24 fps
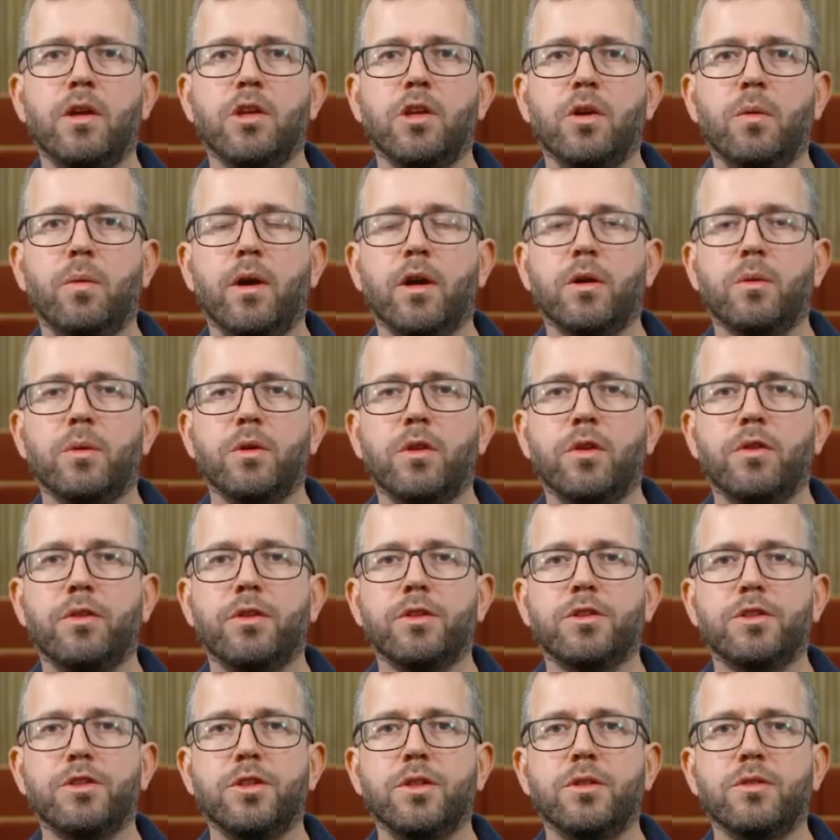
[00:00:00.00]
You'll work with other
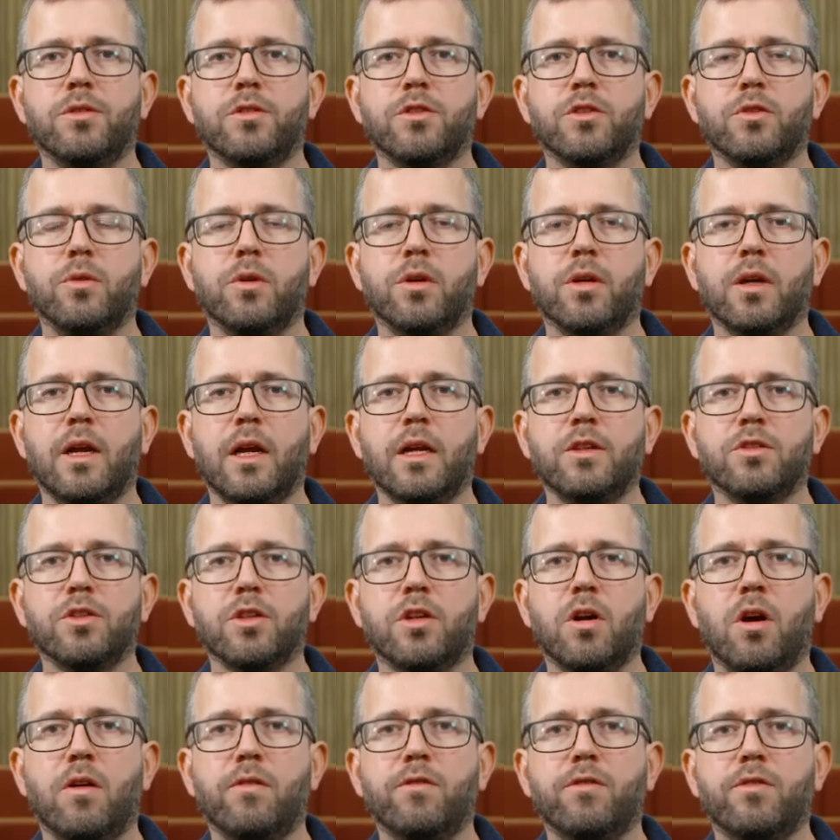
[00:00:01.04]
students to organise a
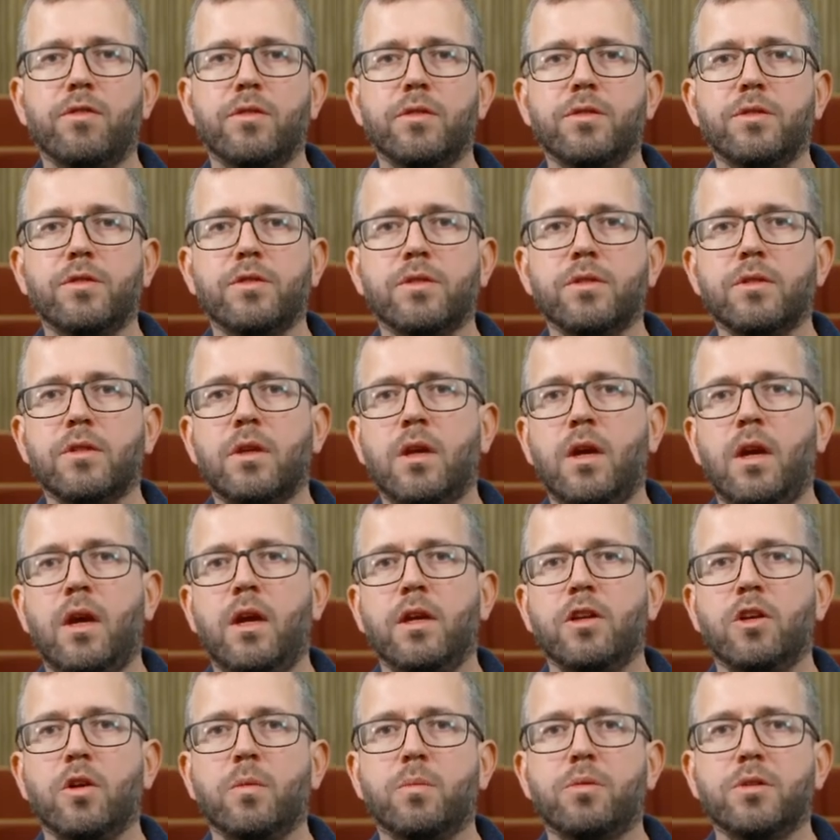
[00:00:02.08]
conference.
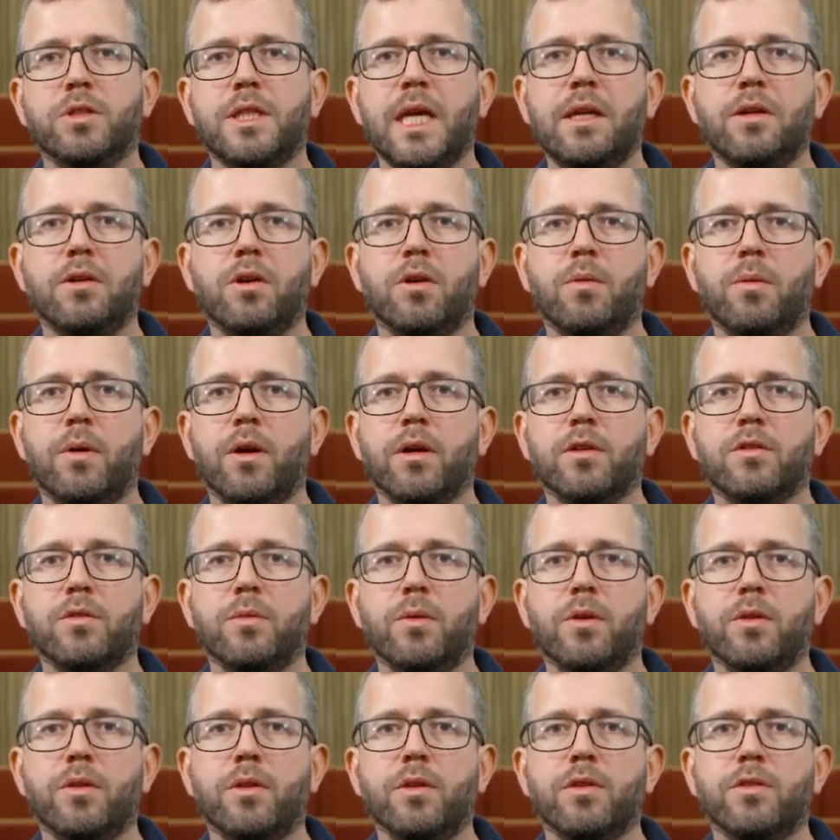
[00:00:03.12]
You'll present your work
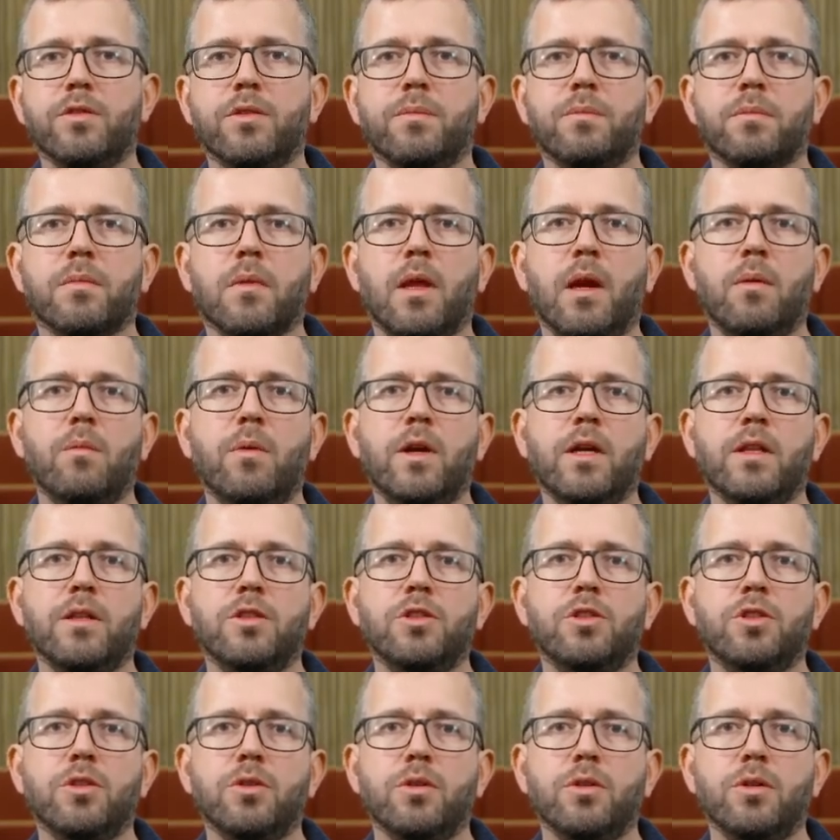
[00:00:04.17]
to others, and we'll
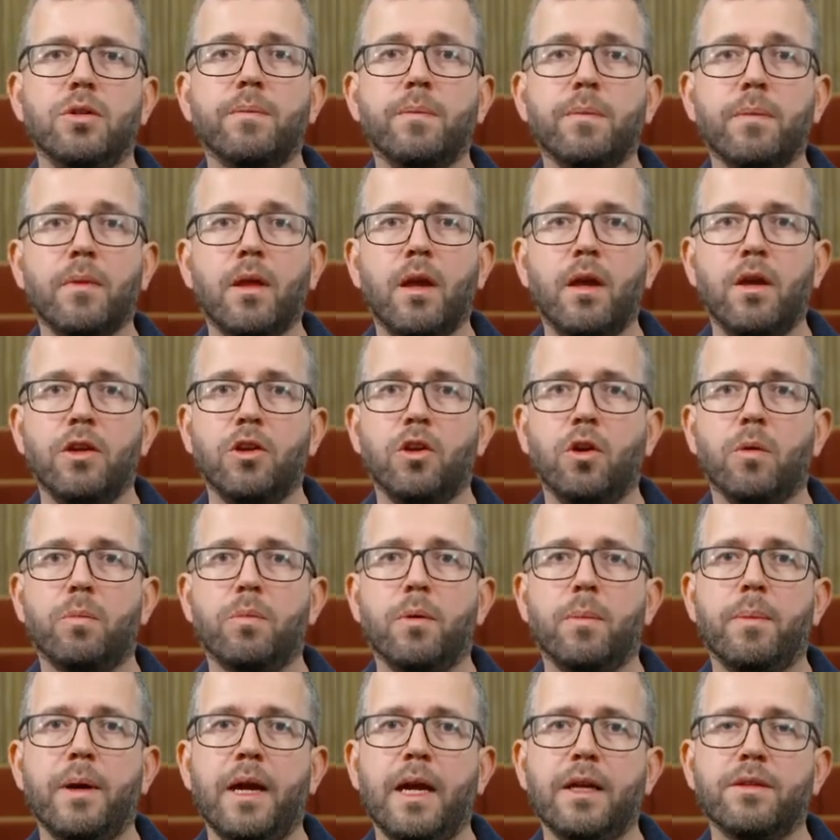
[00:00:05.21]
ensure you're
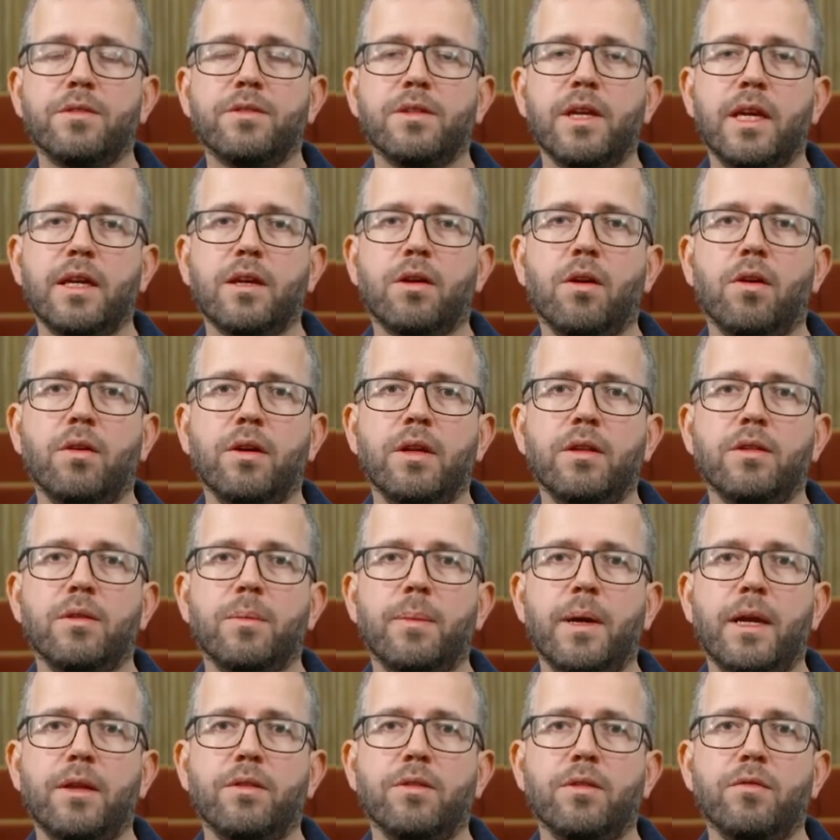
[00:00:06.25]
prepared to take on
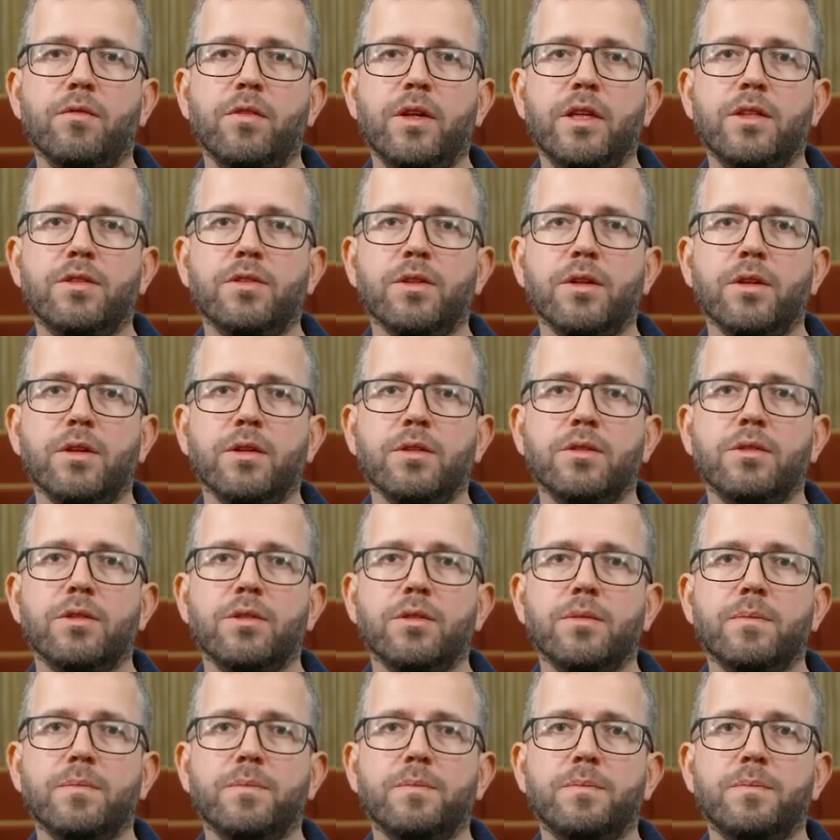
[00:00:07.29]
independent research.